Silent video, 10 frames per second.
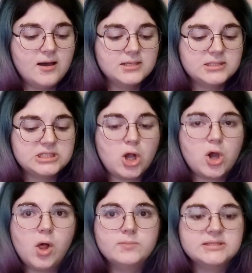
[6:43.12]

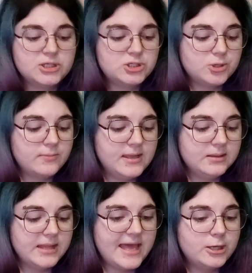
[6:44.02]
Stockholm Syndrome
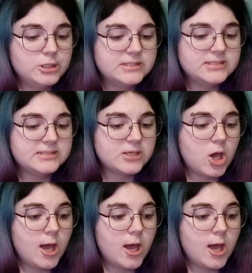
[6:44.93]
in letters.